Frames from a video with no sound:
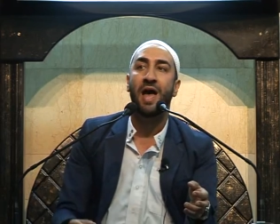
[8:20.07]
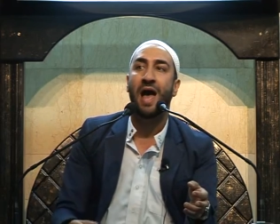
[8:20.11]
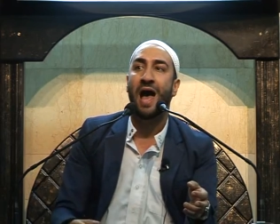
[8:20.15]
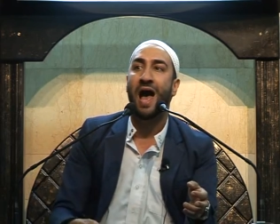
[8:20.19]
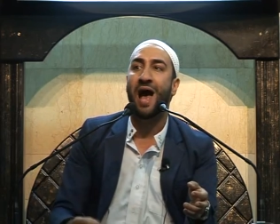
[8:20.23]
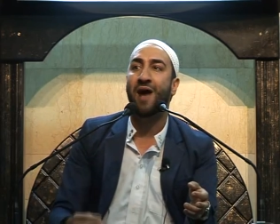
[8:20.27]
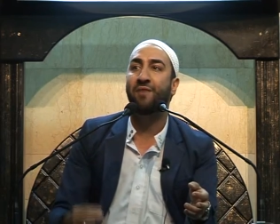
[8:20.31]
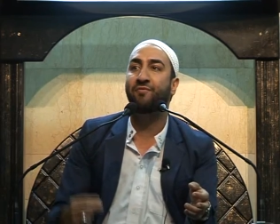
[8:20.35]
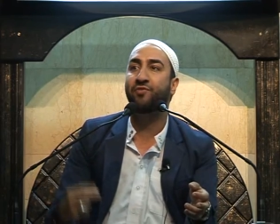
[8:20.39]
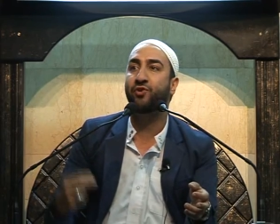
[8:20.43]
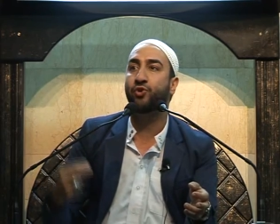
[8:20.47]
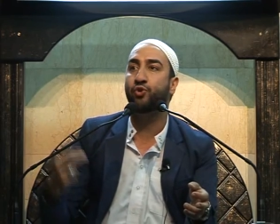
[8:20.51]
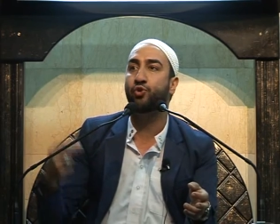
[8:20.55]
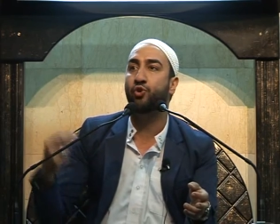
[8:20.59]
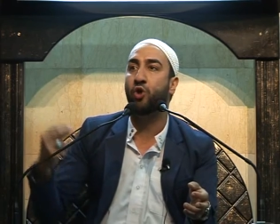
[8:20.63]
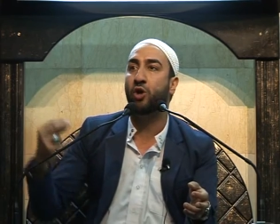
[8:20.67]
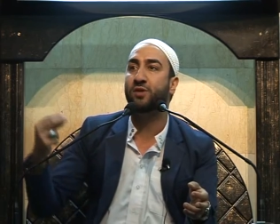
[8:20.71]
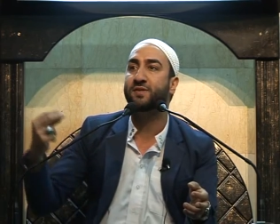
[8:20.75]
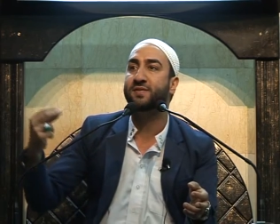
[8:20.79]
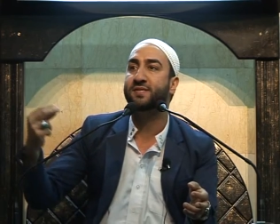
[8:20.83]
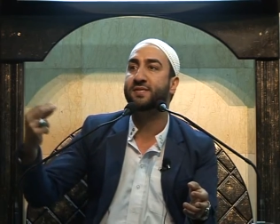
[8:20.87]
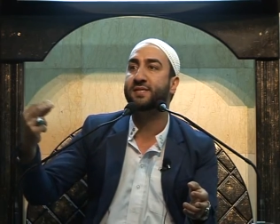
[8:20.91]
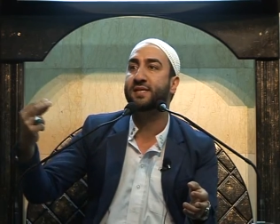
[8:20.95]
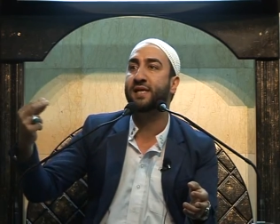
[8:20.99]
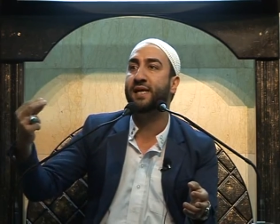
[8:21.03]
Have you
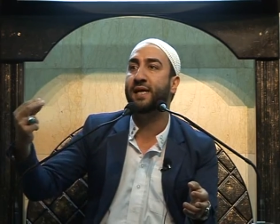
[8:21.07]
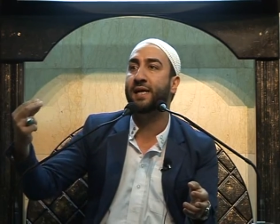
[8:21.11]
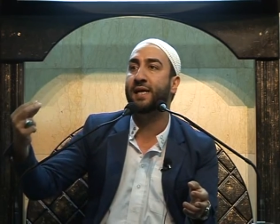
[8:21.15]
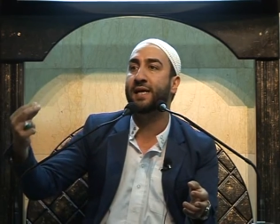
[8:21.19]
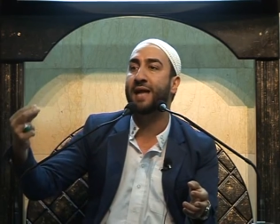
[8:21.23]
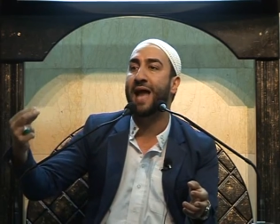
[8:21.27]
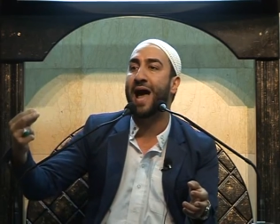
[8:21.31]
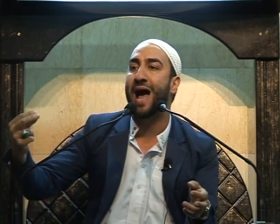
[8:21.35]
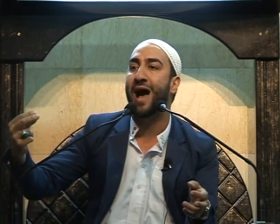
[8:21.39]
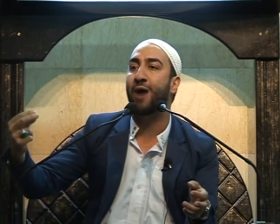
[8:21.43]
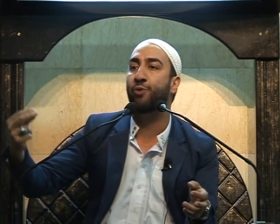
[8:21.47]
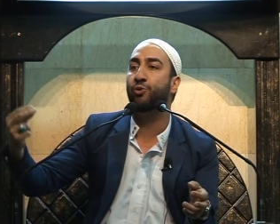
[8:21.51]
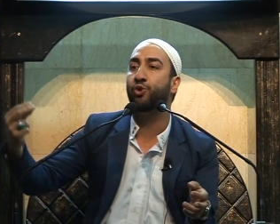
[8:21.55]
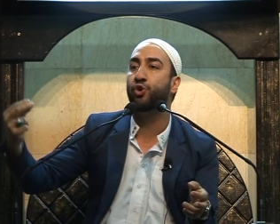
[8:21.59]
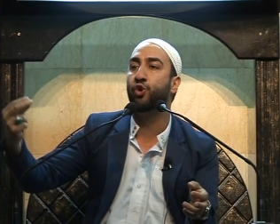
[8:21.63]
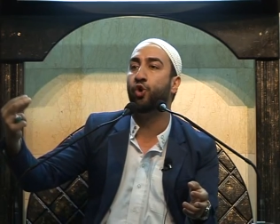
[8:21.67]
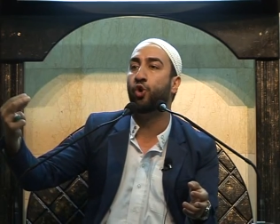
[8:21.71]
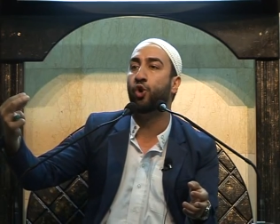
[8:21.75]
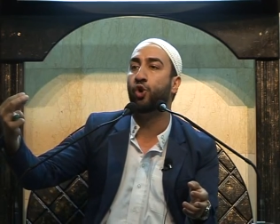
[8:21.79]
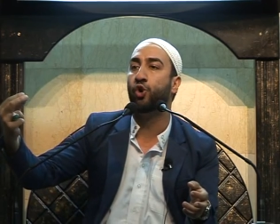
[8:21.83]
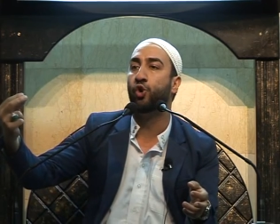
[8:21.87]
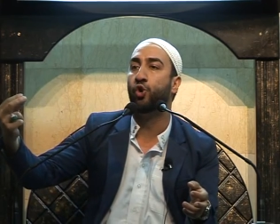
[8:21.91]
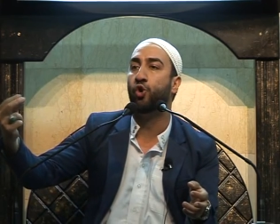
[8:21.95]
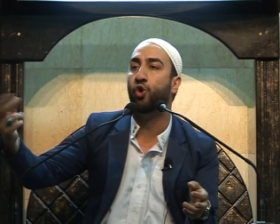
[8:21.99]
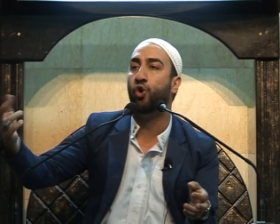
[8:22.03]
not seen how
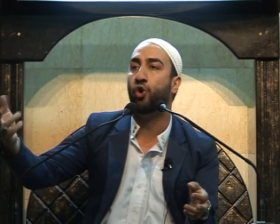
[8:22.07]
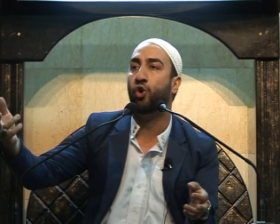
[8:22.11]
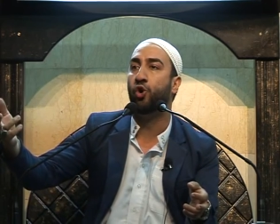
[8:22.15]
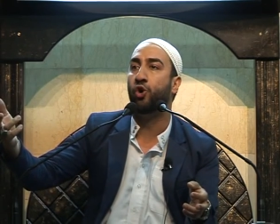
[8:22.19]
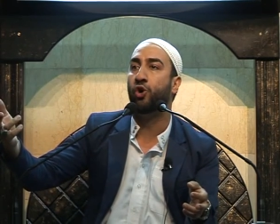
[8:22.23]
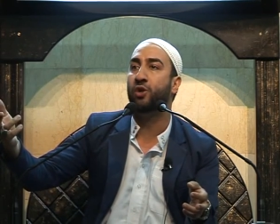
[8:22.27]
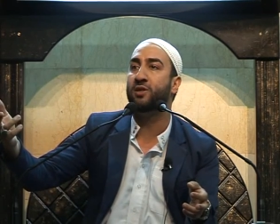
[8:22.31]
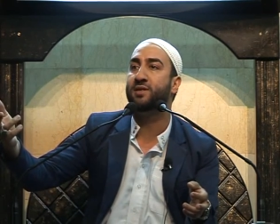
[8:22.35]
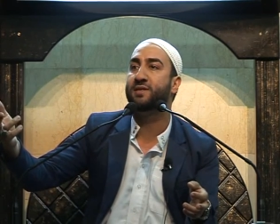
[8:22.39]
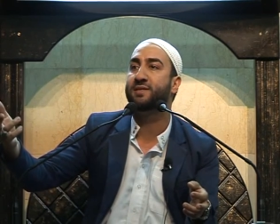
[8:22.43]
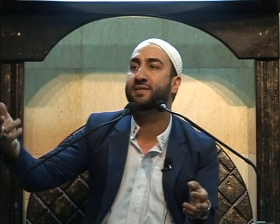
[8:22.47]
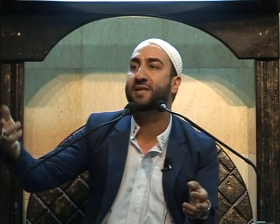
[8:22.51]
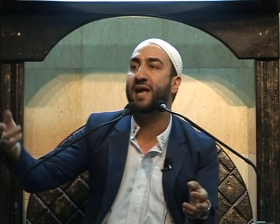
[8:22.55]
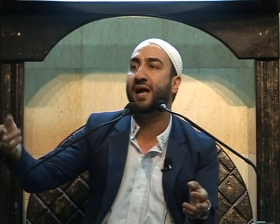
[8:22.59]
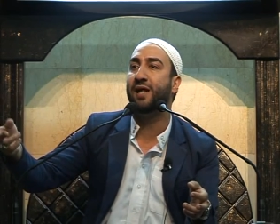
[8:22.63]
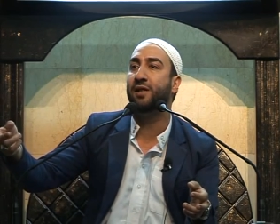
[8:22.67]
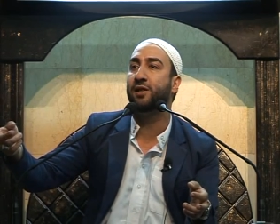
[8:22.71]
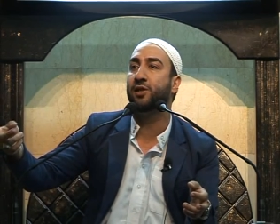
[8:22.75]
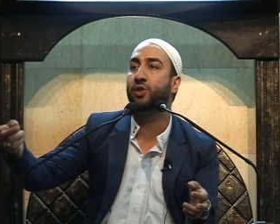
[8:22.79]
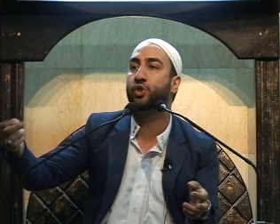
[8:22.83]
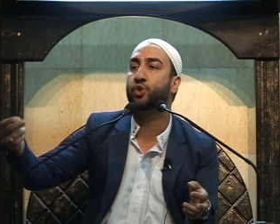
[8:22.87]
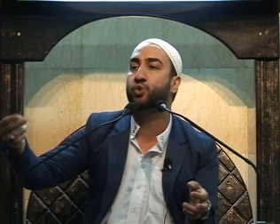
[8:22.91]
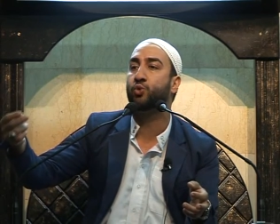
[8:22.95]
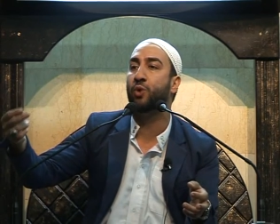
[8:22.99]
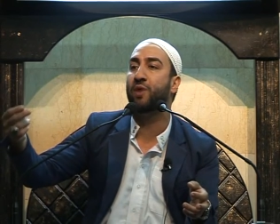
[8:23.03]
your Lord
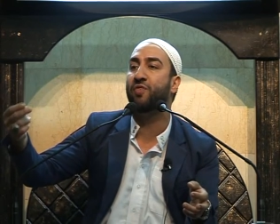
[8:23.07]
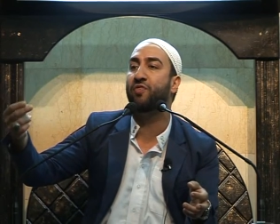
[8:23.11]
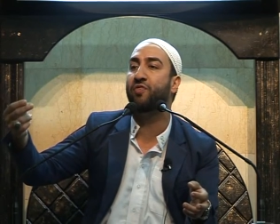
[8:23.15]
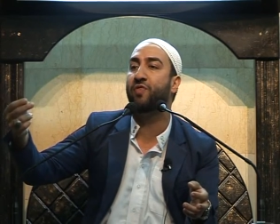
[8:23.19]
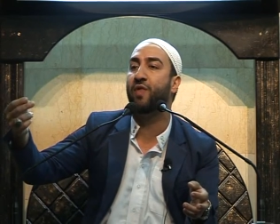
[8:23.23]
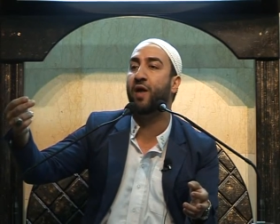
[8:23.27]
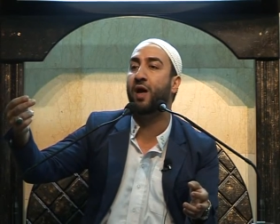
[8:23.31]
dealt with